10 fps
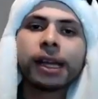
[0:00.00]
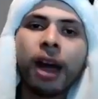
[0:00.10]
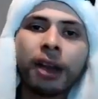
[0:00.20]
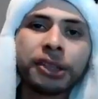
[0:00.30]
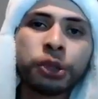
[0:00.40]

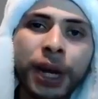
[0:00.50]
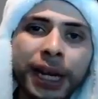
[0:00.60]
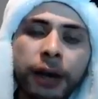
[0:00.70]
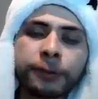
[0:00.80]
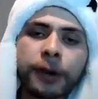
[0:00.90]
on the training
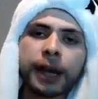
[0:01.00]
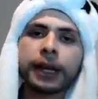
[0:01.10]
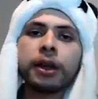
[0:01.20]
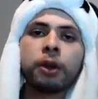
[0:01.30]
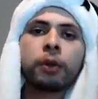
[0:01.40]
on
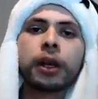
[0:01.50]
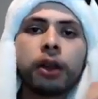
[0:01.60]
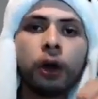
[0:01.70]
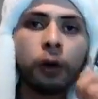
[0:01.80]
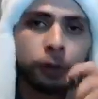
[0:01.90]
Friday. We're going to
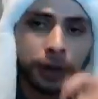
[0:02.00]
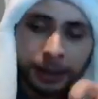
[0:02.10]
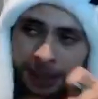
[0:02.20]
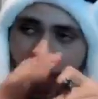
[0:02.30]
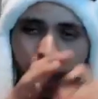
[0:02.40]
go over
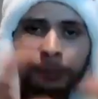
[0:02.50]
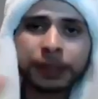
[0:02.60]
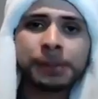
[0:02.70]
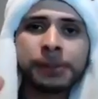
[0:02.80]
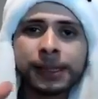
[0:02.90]
how to put
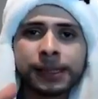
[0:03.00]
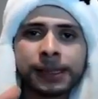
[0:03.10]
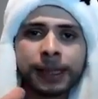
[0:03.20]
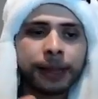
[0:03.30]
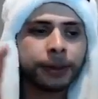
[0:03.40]
these pieces
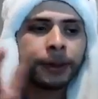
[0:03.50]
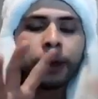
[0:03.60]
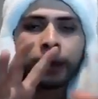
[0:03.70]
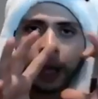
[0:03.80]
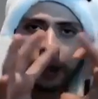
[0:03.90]
together,
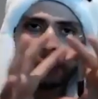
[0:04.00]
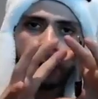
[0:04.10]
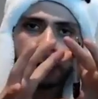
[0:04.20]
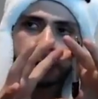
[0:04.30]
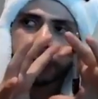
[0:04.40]
kind of
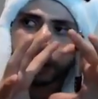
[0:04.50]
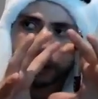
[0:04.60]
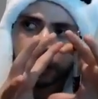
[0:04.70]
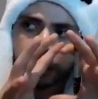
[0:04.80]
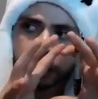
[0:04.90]
all of the
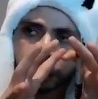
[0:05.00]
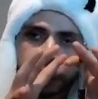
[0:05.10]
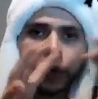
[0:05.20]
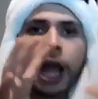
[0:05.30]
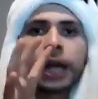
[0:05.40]

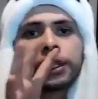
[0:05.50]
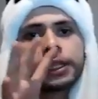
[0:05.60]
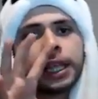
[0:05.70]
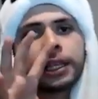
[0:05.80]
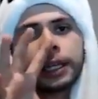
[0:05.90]
strategies
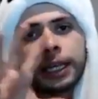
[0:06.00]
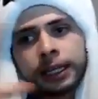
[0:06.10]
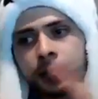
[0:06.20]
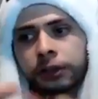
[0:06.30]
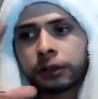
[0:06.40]
that you need, and
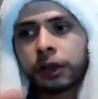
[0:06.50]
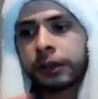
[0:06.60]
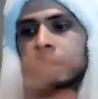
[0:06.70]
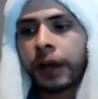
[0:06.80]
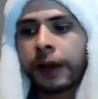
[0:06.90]
then
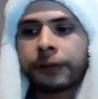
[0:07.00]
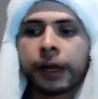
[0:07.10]
you'll have an